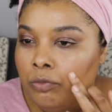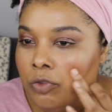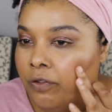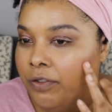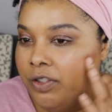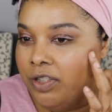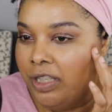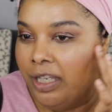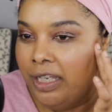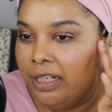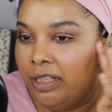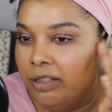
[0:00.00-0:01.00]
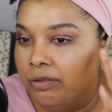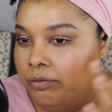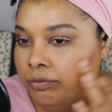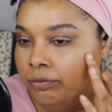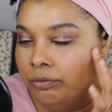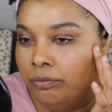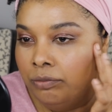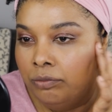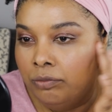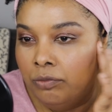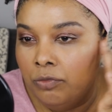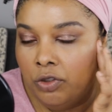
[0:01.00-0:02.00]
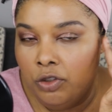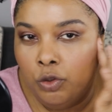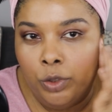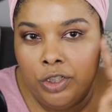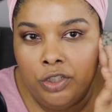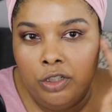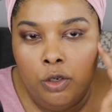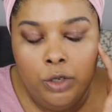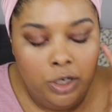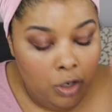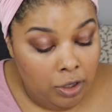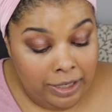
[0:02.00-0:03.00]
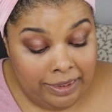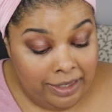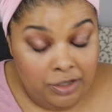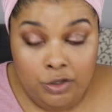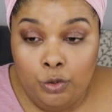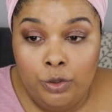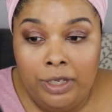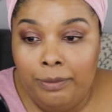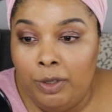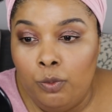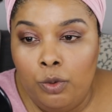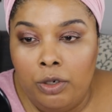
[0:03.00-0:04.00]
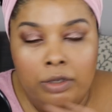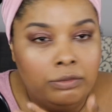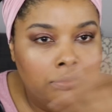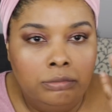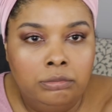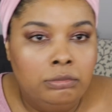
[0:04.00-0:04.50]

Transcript: sophisticated situation going on. And these two can be worn.